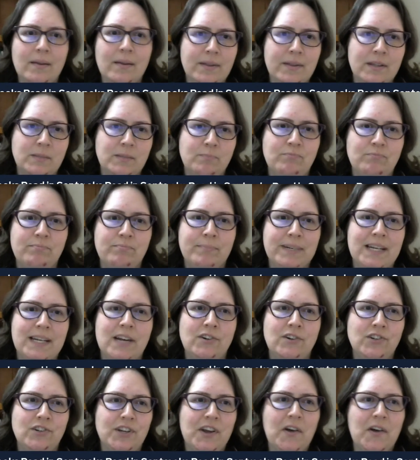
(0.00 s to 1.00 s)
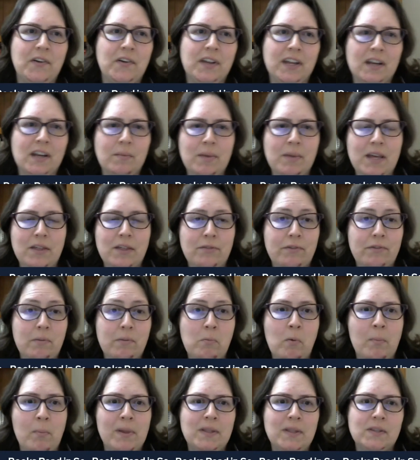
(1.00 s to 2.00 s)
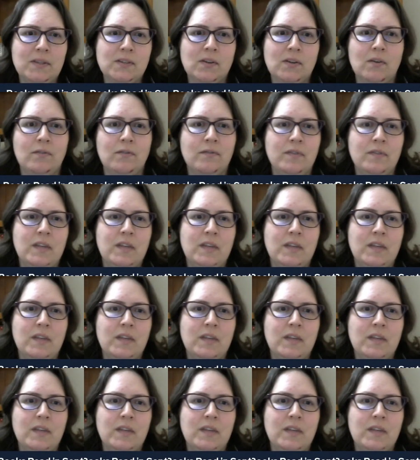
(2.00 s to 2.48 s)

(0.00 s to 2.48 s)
there's potentially only going to be 3 more months of